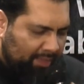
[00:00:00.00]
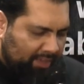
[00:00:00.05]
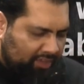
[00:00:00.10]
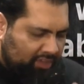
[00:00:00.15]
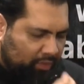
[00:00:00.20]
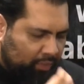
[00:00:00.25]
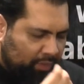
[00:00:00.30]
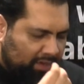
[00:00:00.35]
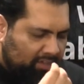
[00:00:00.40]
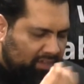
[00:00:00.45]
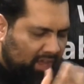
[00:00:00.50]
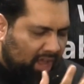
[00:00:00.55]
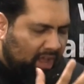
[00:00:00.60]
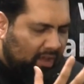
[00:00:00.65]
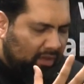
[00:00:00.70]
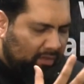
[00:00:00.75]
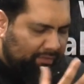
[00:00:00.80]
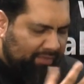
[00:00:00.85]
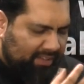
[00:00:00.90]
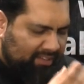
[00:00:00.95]
this
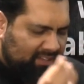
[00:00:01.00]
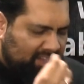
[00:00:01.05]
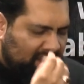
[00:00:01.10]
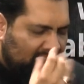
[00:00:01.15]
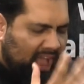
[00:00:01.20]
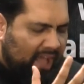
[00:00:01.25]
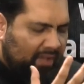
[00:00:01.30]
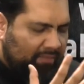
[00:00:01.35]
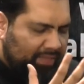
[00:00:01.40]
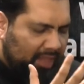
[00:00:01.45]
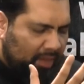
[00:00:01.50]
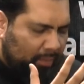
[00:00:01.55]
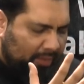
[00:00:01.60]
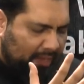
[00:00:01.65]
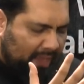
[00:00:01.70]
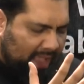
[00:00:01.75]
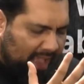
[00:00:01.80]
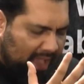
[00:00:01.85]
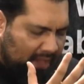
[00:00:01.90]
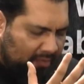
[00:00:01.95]
resolve, this love that
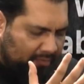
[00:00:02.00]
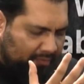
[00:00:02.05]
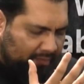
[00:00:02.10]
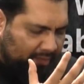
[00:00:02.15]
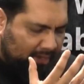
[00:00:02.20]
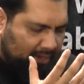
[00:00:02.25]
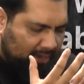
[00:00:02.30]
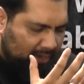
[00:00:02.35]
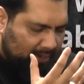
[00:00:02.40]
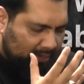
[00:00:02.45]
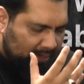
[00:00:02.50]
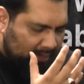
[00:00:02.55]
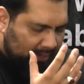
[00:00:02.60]
we have,